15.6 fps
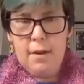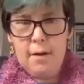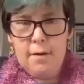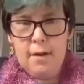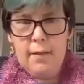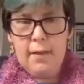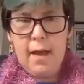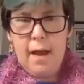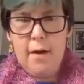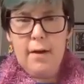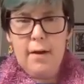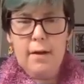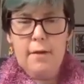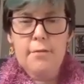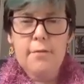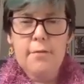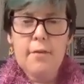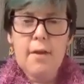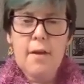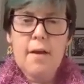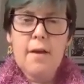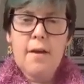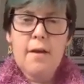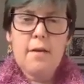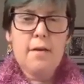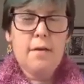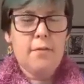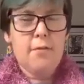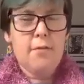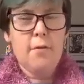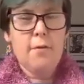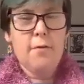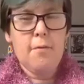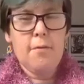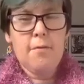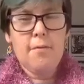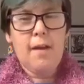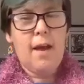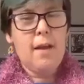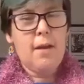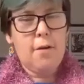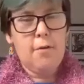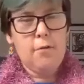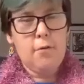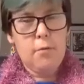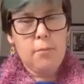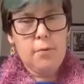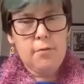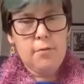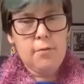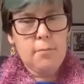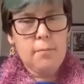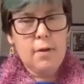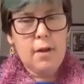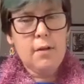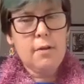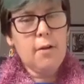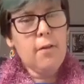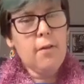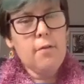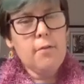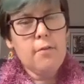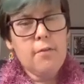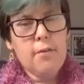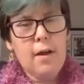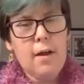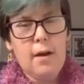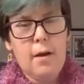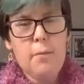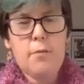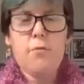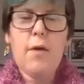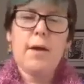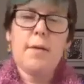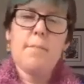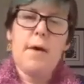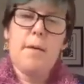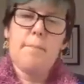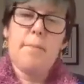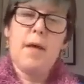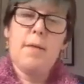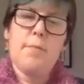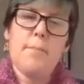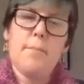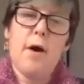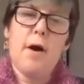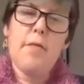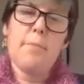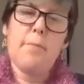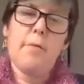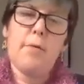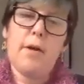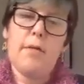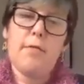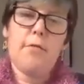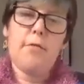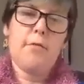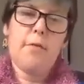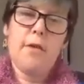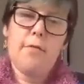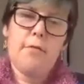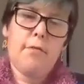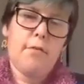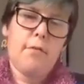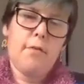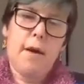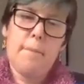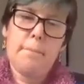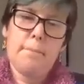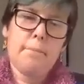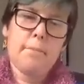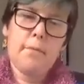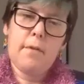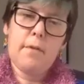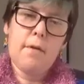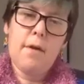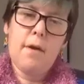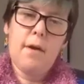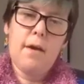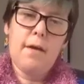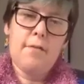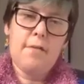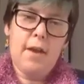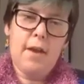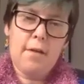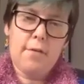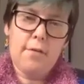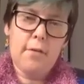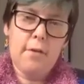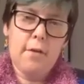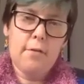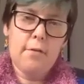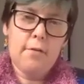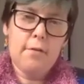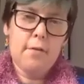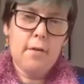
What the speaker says: allowing us to take on your wisdom and knowledge. And I would recommend people buy the book. It's an excellent